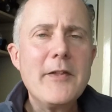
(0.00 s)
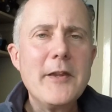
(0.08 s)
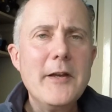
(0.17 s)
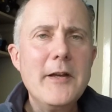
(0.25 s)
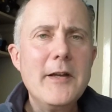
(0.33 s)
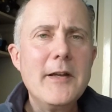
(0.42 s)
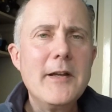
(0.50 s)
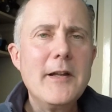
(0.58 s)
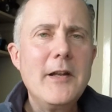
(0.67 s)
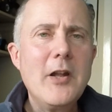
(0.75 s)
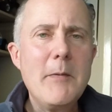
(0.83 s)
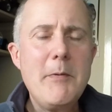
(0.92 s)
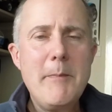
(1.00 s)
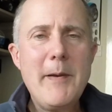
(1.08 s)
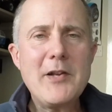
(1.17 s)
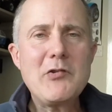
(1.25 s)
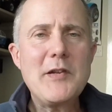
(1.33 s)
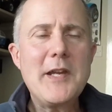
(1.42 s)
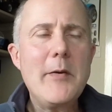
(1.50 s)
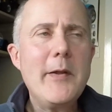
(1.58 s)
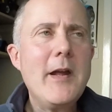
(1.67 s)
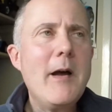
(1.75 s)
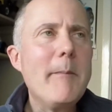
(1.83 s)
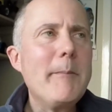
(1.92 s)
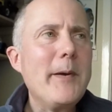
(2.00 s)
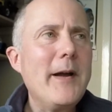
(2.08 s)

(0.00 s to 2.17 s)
the LiPo battery going up,